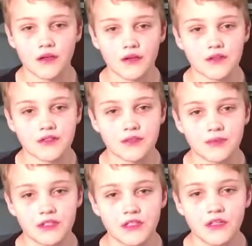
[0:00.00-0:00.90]
this to
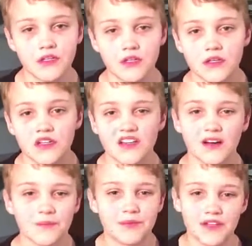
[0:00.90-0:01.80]
be
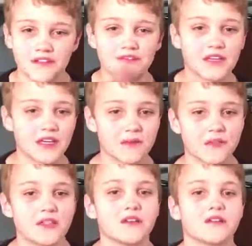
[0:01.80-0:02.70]
a bit of
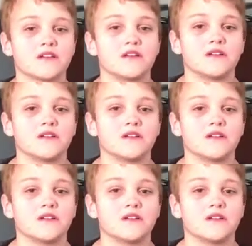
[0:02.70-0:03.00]
gaming,